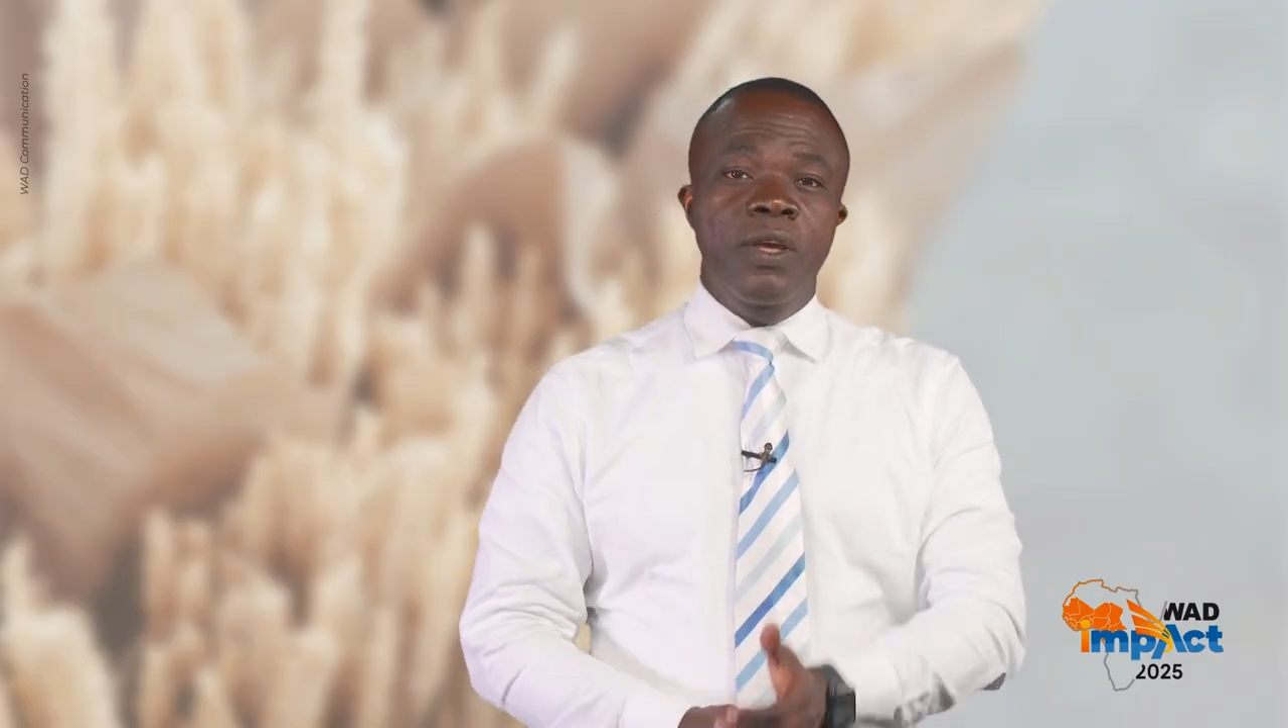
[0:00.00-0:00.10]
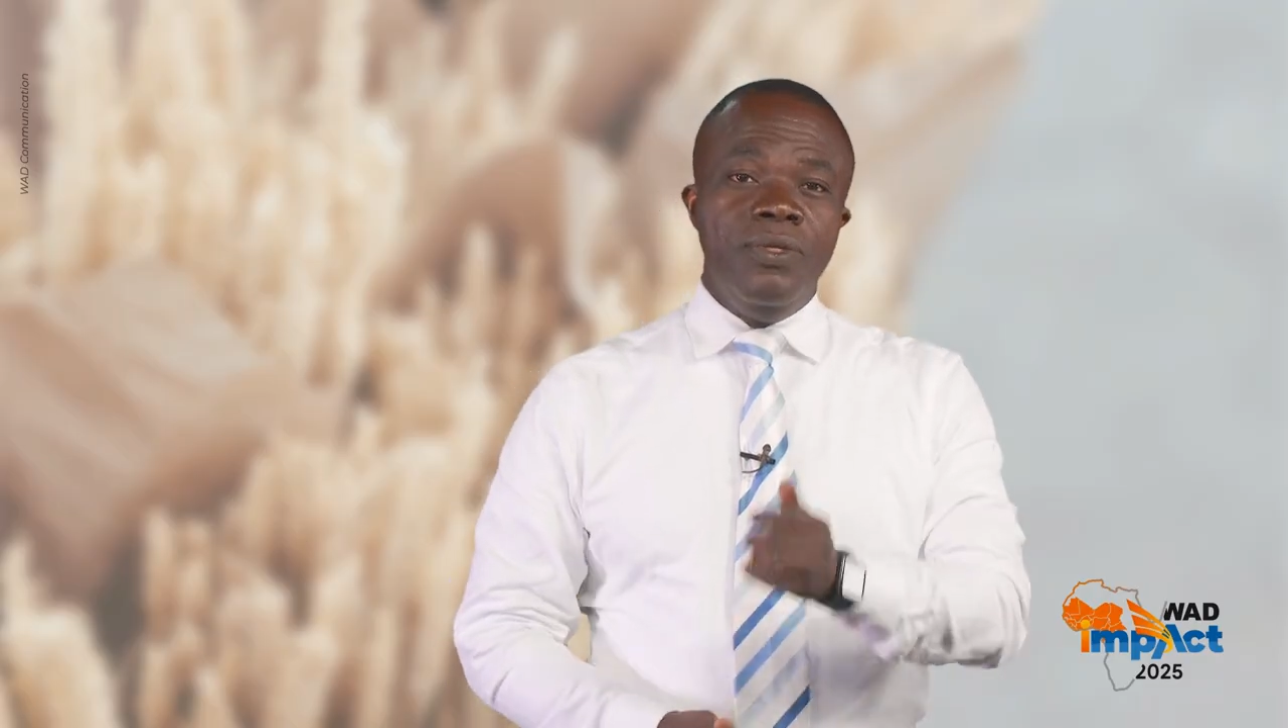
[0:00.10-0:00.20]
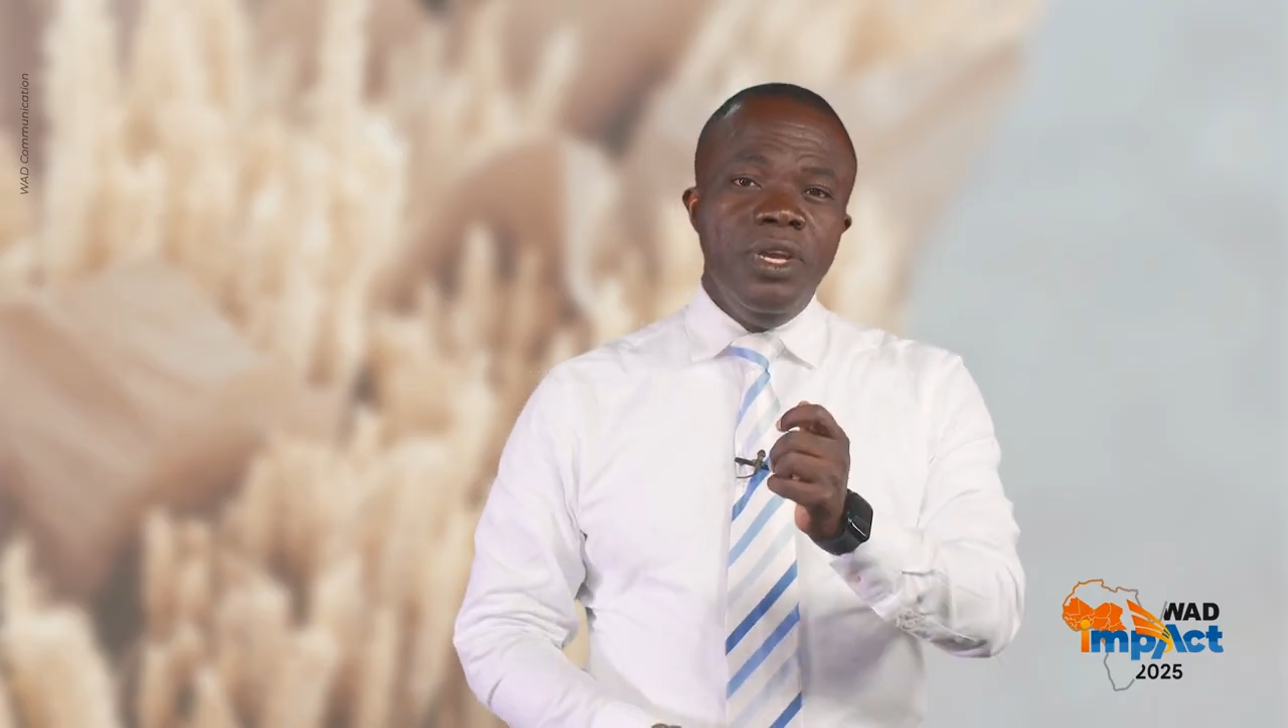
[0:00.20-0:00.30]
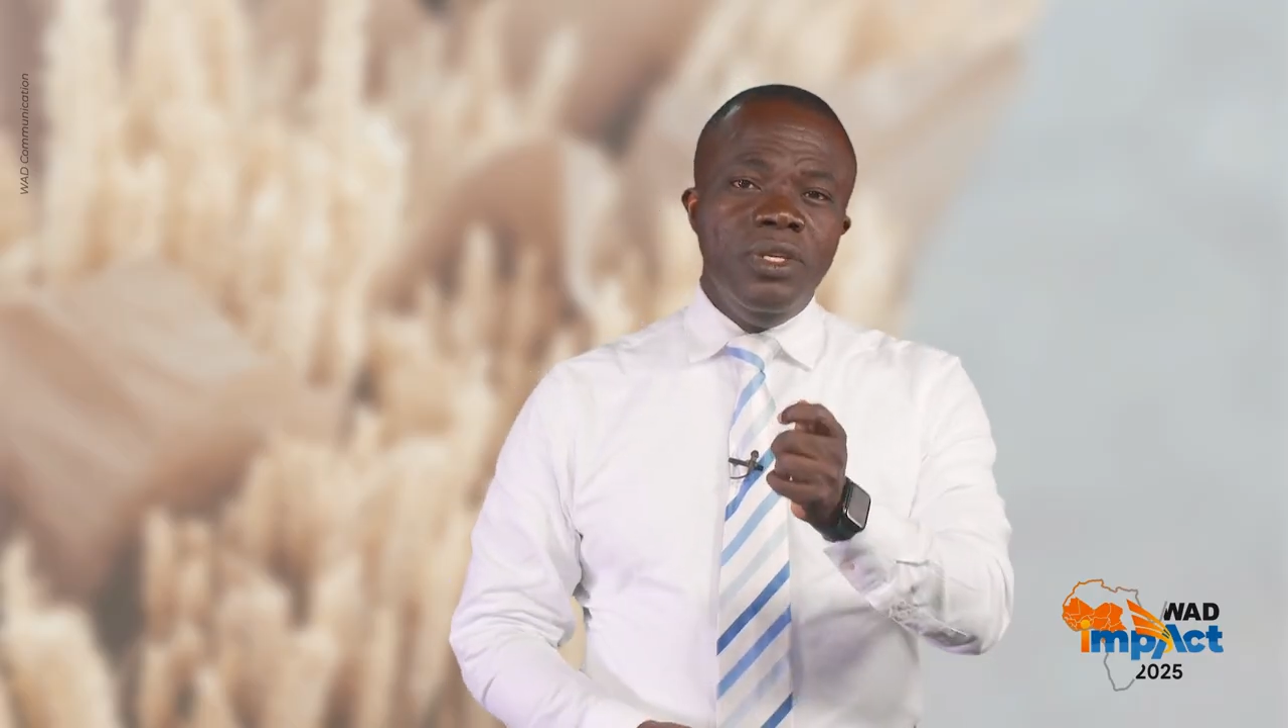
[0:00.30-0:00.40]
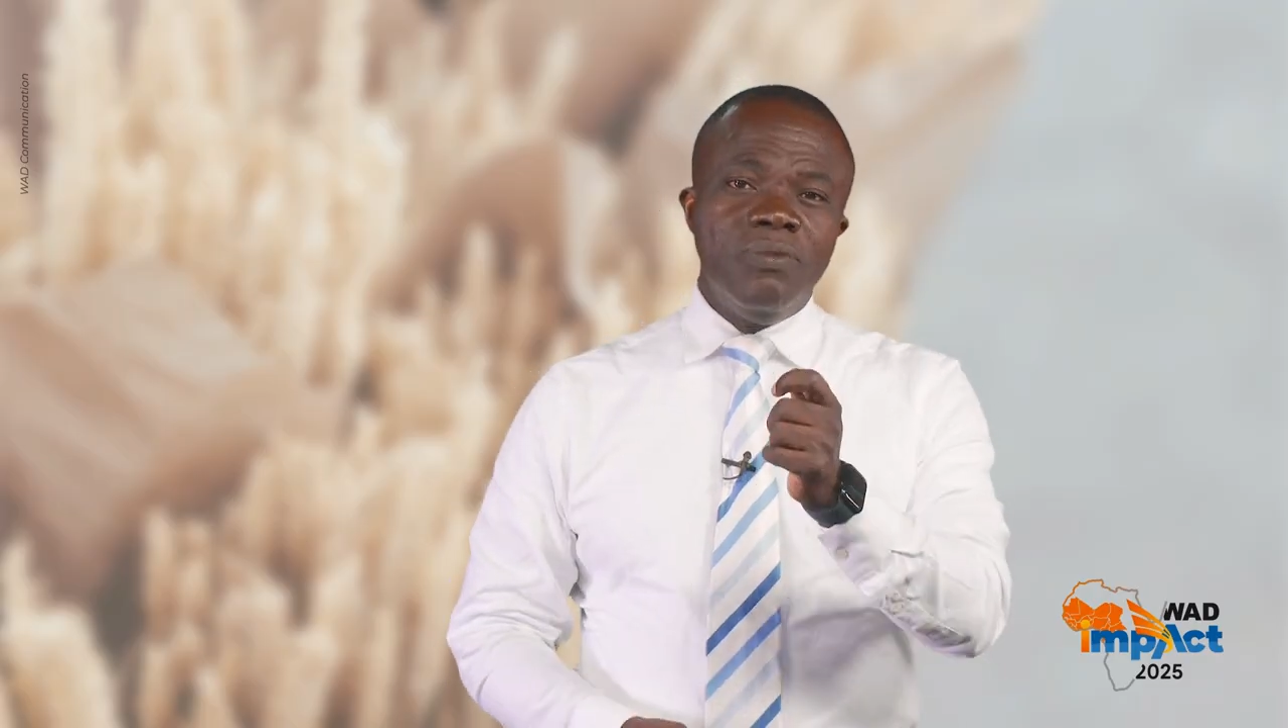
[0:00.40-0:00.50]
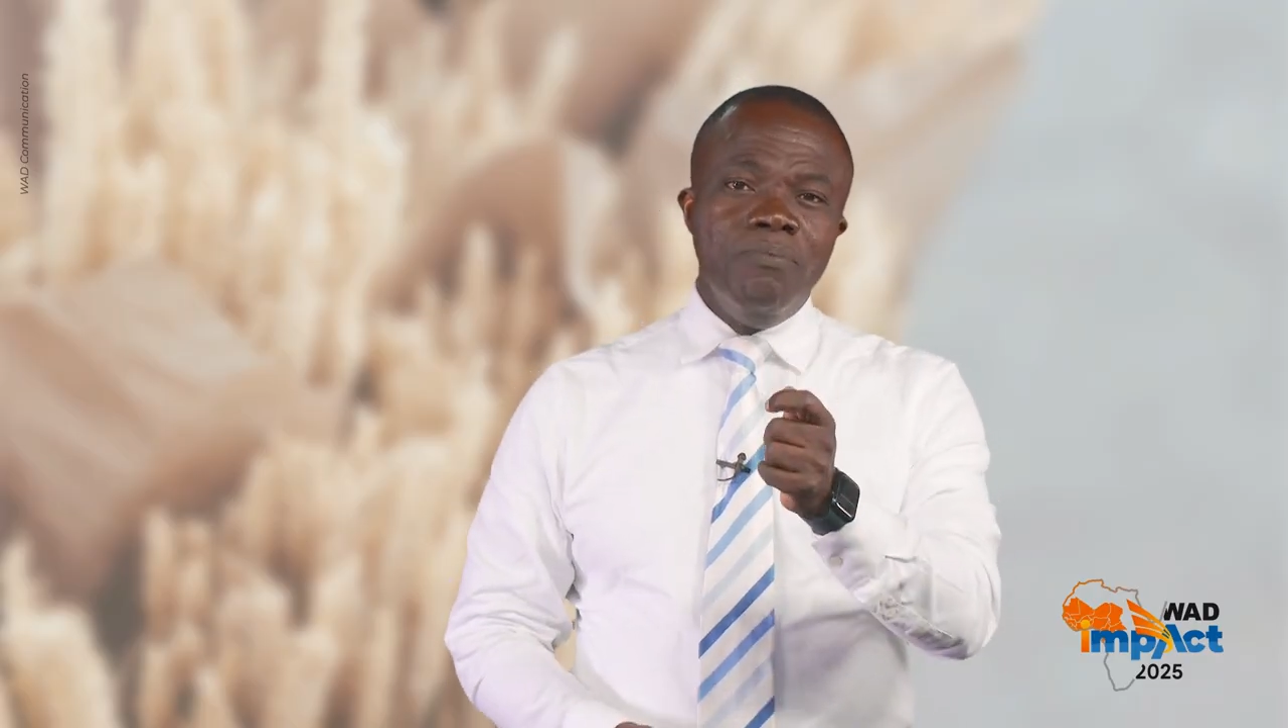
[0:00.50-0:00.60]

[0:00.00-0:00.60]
These